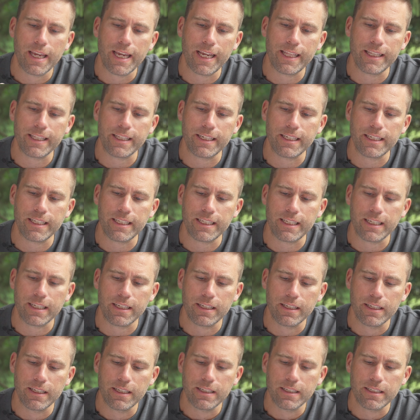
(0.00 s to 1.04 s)
LED
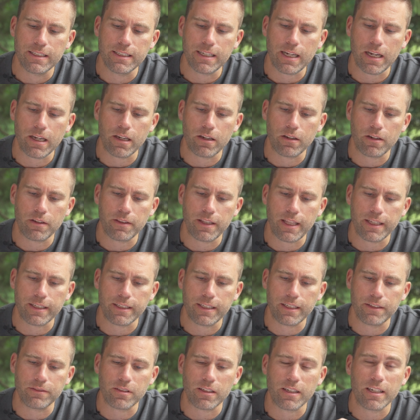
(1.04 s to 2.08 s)
diode that
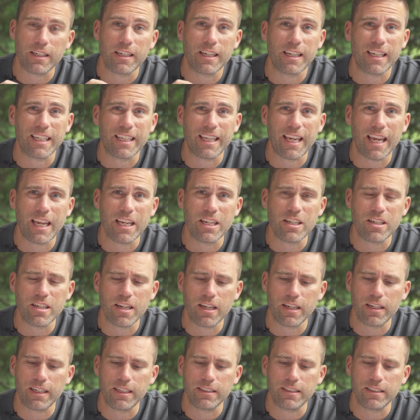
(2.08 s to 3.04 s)
gives an indication.